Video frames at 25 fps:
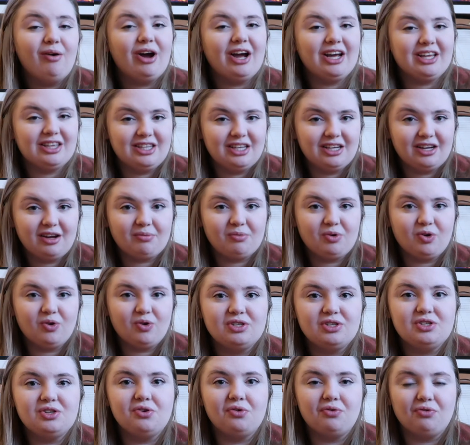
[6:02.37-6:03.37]
I think I'm
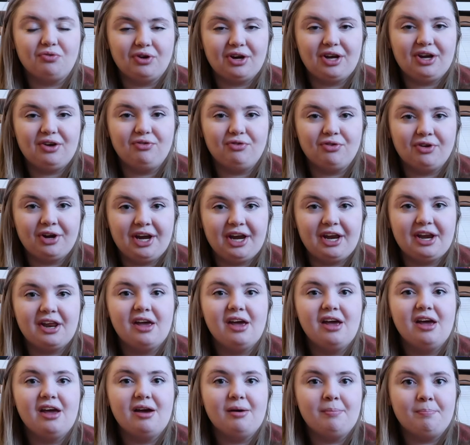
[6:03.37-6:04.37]
to reread
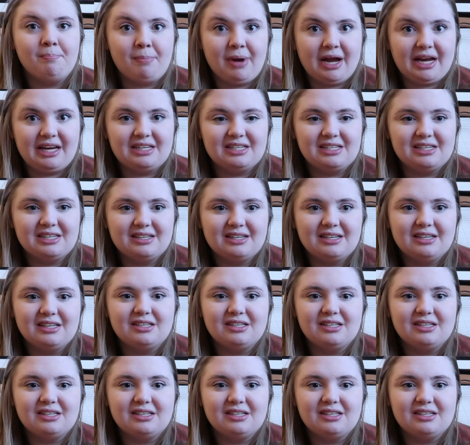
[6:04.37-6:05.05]
Might.